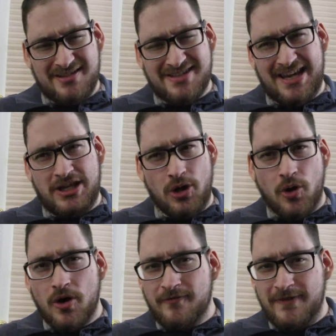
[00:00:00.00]
It's like
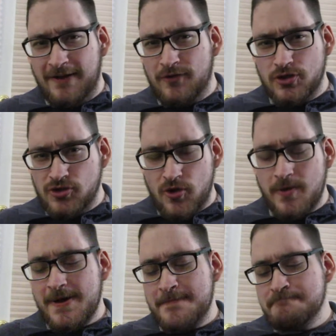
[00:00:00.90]
yogurt flavored
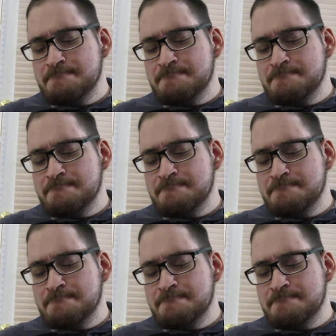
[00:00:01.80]
soda.